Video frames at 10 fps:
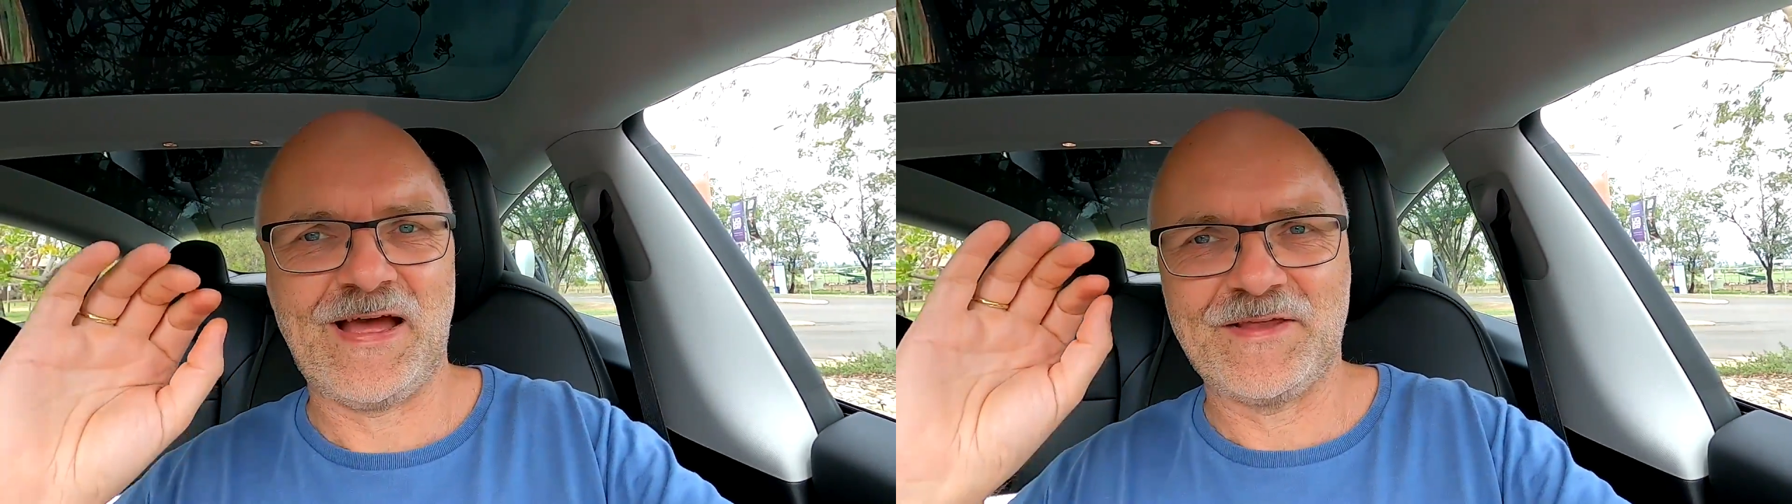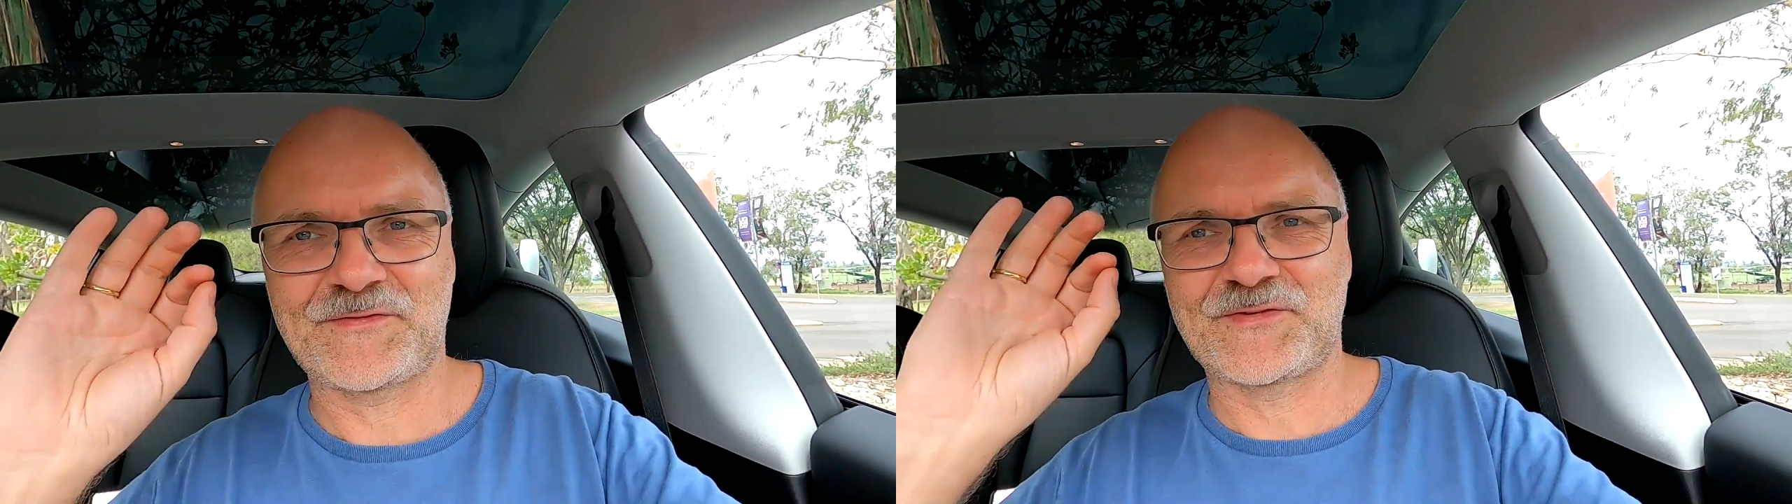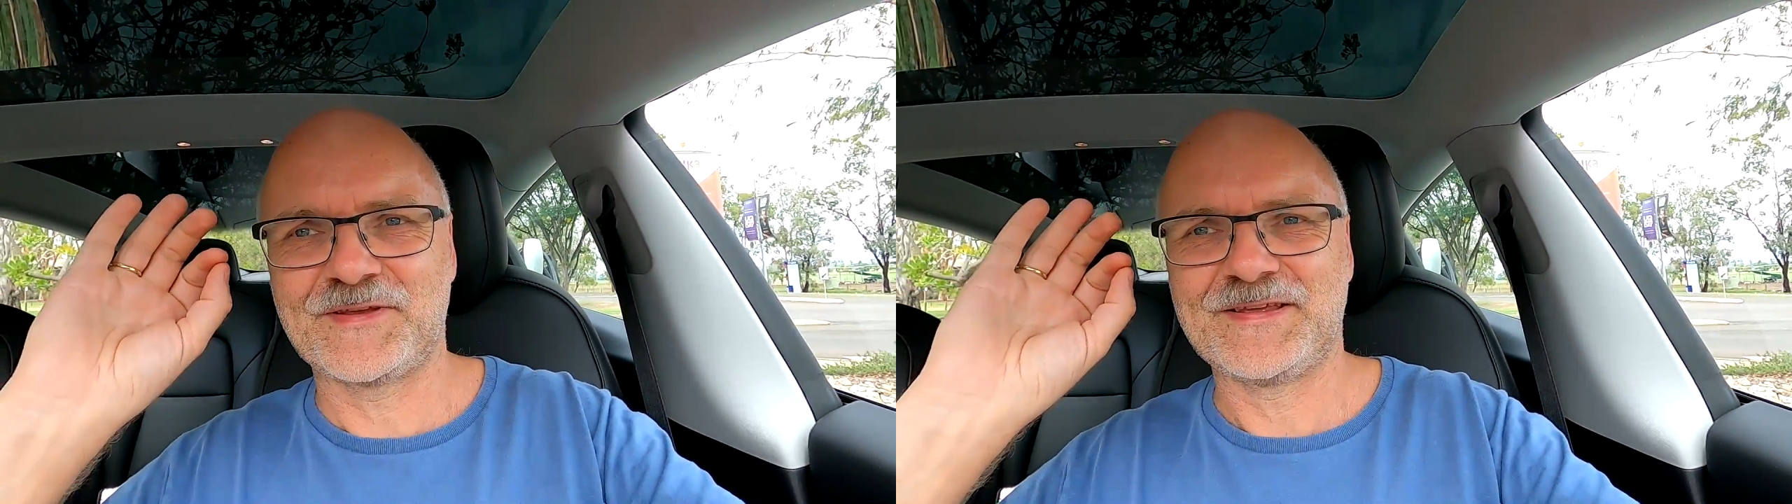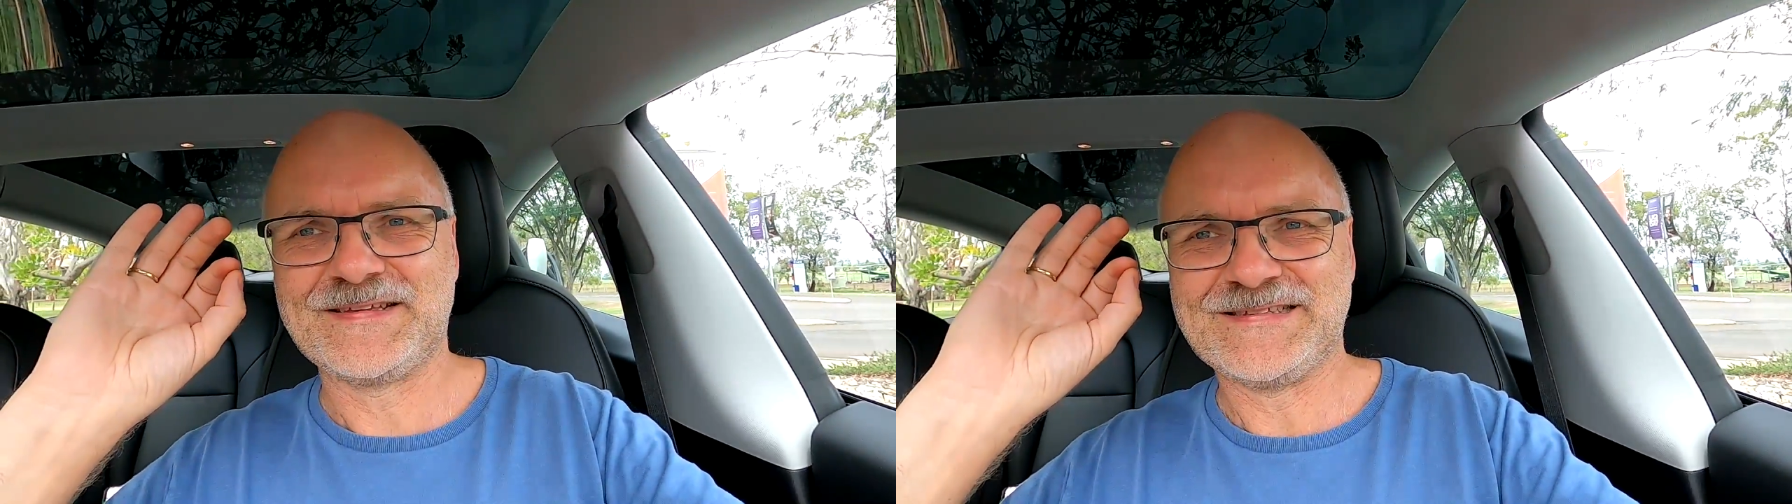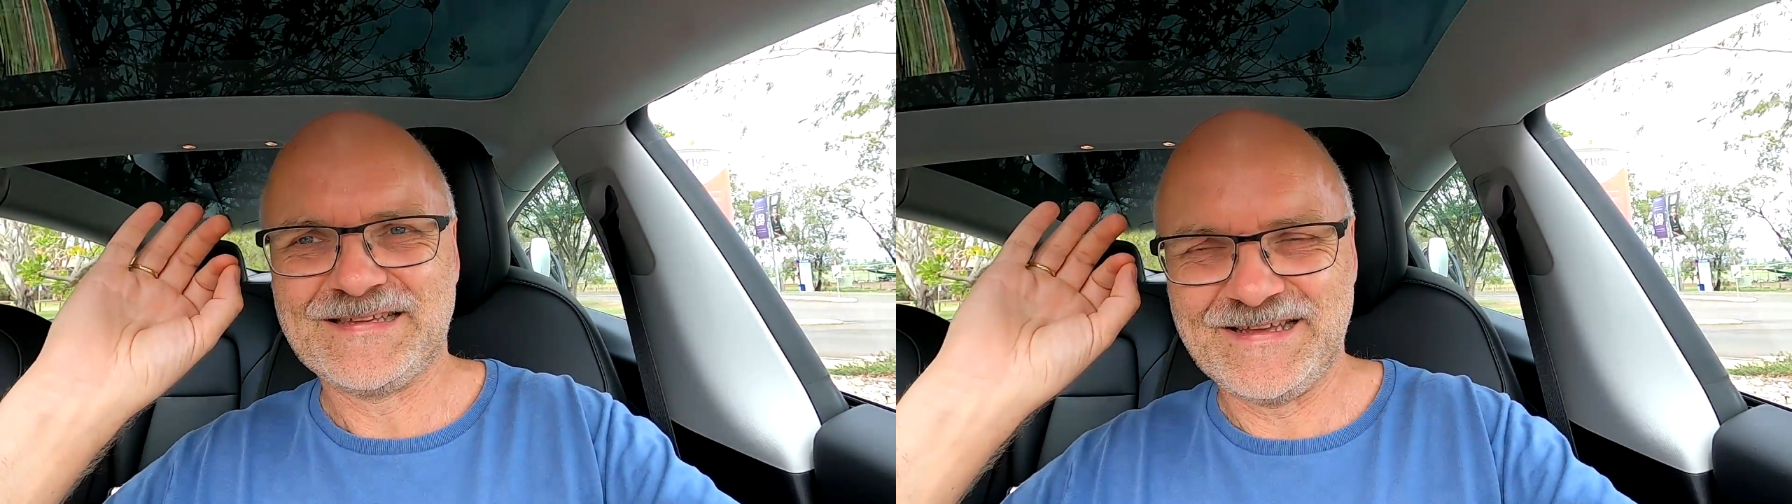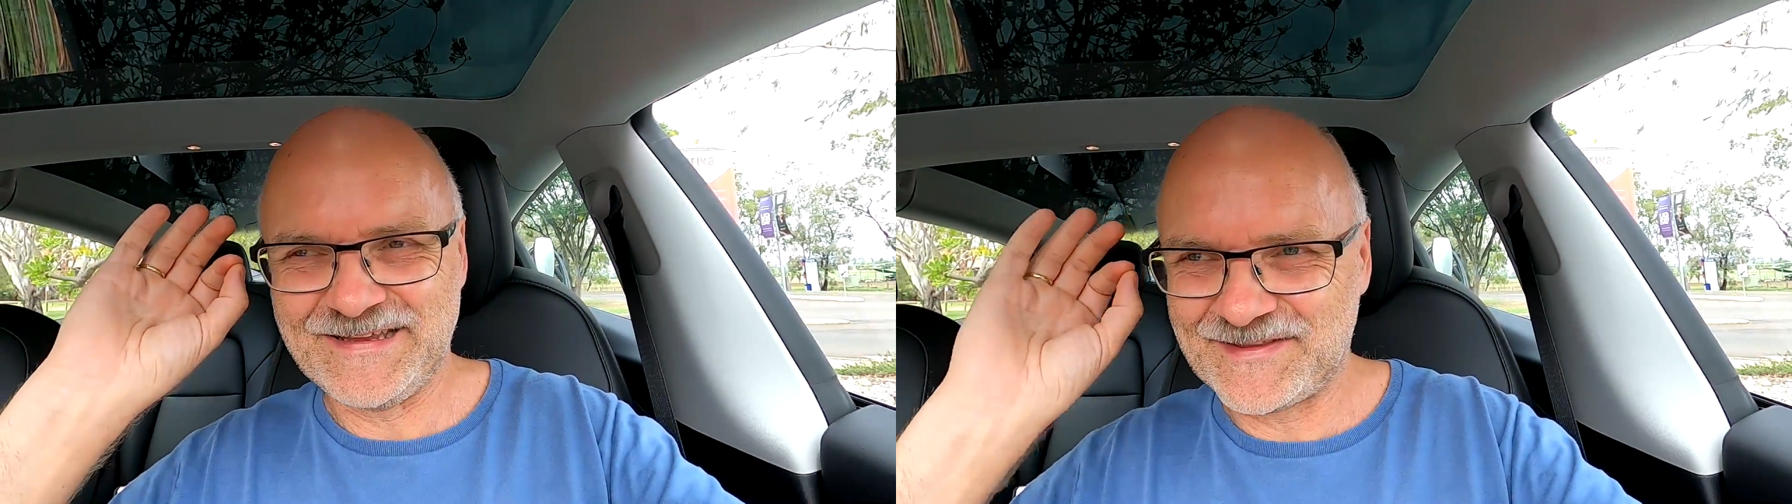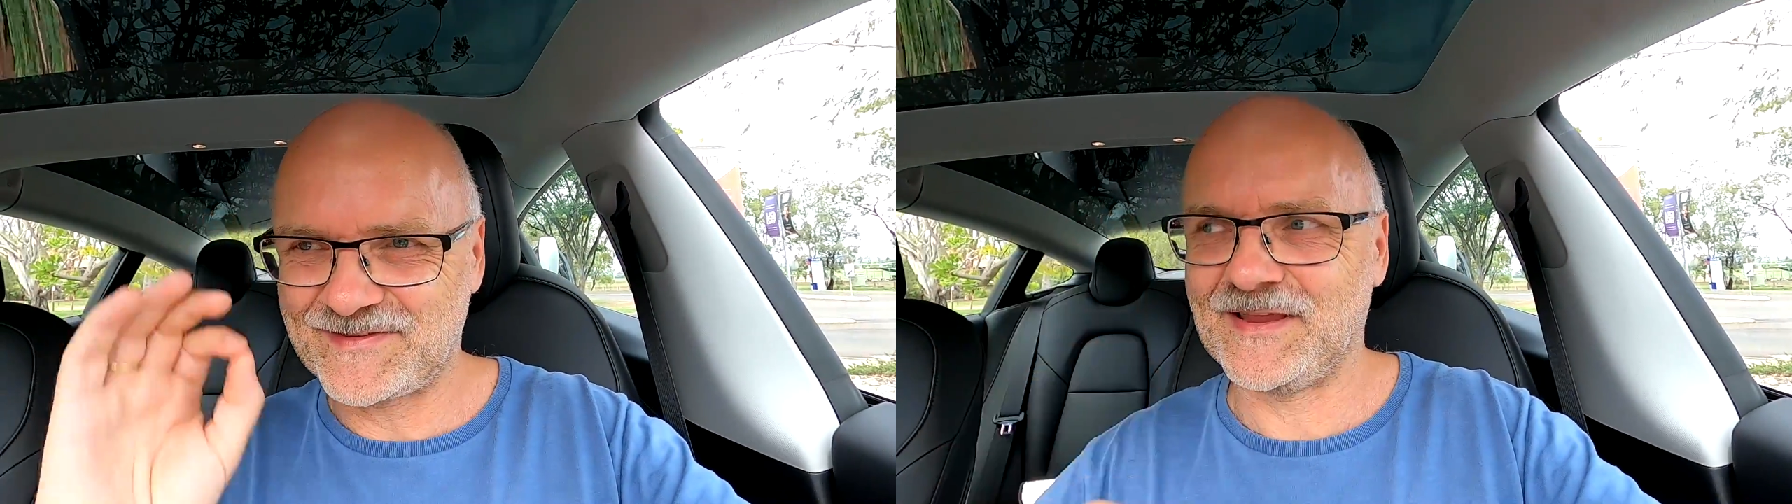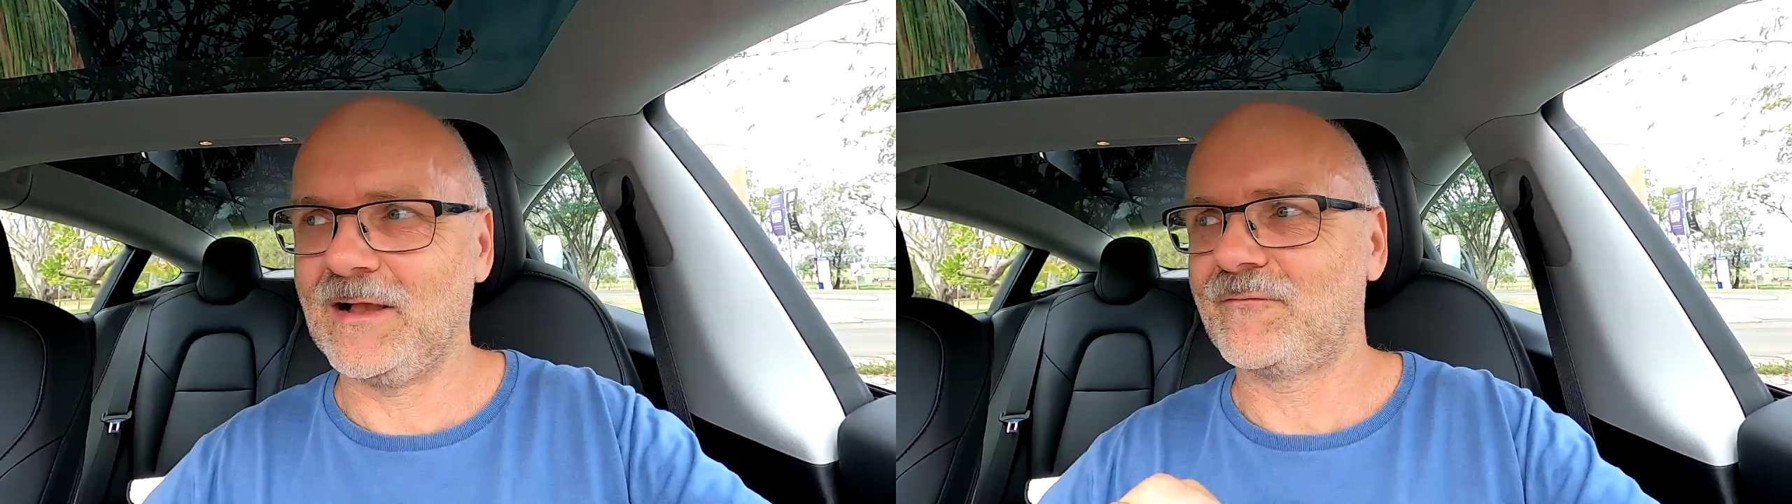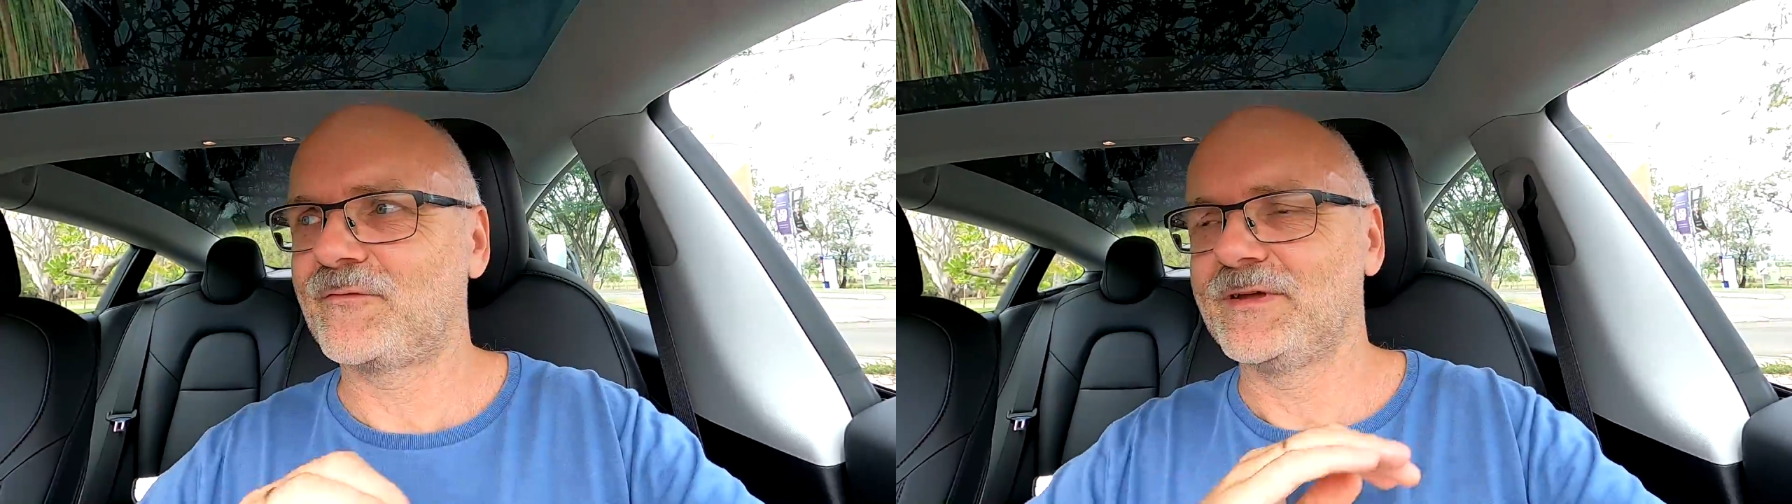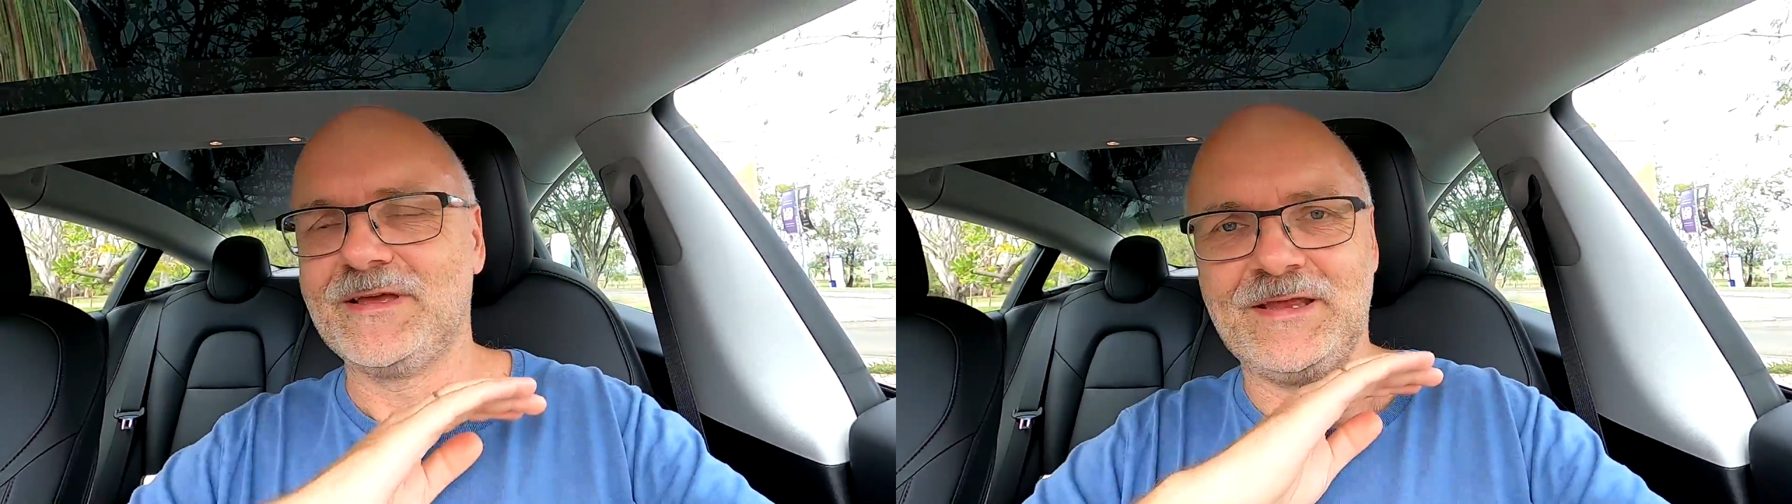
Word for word: does itself.